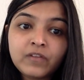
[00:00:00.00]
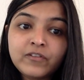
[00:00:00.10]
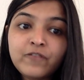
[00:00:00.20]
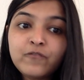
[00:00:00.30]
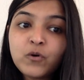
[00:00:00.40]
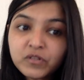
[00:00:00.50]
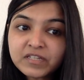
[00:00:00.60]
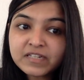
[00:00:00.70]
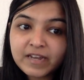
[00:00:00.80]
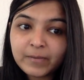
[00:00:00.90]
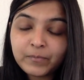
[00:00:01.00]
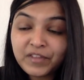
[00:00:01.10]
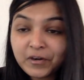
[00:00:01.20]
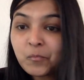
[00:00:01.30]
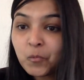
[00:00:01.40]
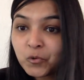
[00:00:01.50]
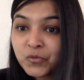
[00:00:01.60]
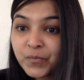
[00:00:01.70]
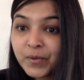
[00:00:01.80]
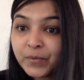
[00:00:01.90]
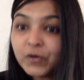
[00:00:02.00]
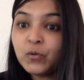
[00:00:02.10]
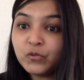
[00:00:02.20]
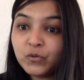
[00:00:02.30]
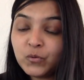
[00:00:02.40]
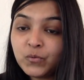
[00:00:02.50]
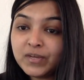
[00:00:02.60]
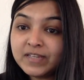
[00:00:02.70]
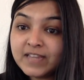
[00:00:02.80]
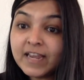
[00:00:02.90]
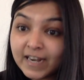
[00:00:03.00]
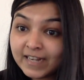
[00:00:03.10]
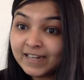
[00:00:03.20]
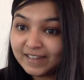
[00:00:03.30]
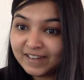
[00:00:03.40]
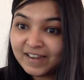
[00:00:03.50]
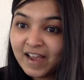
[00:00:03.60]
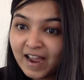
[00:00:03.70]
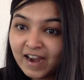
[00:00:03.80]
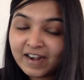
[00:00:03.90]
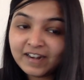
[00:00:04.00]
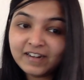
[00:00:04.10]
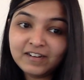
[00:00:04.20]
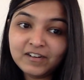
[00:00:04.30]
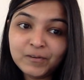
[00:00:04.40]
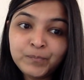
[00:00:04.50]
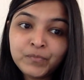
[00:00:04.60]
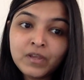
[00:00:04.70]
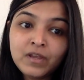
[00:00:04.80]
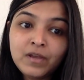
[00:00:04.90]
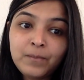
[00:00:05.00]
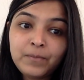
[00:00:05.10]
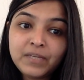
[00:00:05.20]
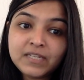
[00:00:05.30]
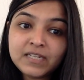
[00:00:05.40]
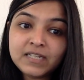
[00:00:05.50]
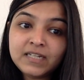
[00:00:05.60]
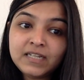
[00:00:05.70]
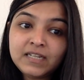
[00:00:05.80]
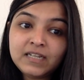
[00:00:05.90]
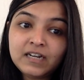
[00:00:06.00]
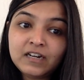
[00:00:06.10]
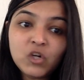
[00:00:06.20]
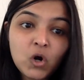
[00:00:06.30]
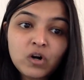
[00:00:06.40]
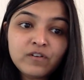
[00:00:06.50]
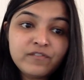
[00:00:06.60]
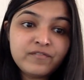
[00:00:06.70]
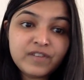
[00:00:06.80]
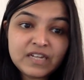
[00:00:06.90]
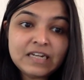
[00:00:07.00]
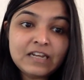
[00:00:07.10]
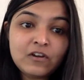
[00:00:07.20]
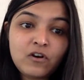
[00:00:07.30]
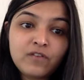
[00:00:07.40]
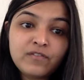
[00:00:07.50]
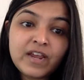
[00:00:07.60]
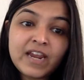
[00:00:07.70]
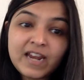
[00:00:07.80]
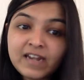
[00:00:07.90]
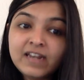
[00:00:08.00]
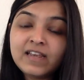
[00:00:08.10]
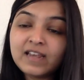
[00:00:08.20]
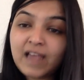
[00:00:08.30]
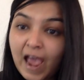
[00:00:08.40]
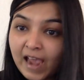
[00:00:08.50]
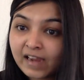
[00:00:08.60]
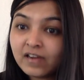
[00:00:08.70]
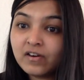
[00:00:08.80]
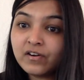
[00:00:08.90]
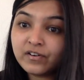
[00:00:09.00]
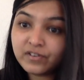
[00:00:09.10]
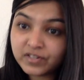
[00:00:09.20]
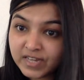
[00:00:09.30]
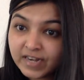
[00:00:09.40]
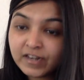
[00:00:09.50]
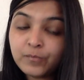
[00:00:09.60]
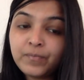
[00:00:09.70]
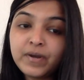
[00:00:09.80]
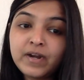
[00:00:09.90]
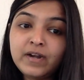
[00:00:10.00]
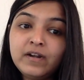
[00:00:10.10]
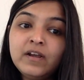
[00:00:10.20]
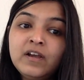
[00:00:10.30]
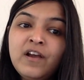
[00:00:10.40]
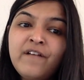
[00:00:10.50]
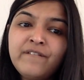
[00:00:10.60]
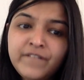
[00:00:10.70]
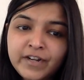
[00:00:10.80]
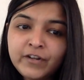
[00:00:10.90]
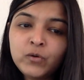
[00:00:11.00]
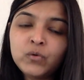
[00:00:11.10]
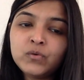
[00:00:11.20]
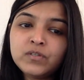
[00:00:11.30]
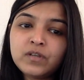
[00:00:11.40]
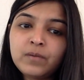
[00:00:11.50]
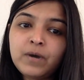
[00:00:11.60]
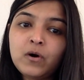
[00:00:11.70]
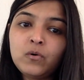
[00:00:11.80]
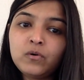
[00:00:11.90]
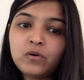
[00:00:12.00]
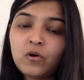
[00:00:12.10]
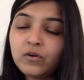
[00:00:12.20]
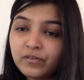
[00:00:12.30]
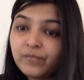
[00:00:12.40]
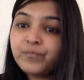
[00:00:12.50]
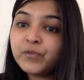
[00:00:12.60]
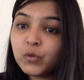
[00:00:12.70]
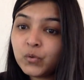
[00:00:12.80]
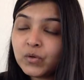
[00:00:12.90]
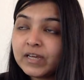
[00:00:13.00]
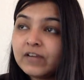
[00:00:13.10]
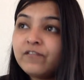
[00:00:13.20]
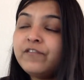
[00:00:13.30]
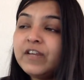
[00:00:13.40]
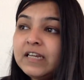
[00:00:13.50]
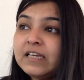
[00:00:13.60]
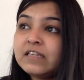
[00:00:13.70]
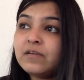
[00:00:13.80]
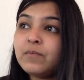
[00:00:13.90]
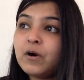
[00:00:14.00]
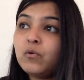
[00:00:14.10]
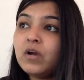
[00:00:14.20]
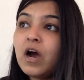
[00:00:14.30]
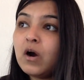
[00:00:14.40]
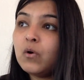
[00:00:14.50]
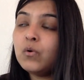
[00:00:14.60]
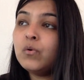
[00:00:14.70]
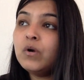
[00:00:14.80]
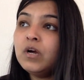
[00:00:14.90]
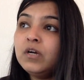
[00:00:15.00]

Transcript: The fourth step that most people go through is hating, and basically a lot of feeling of hating, anger, resentment, videos about, or like feelings about how